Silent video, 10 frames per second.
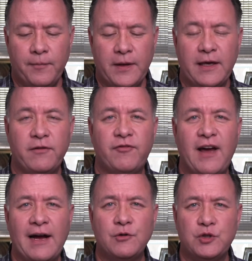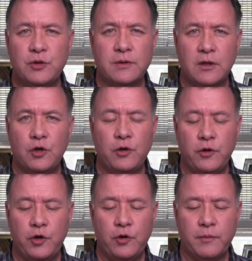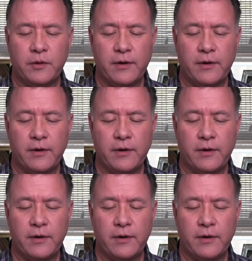He found you in the human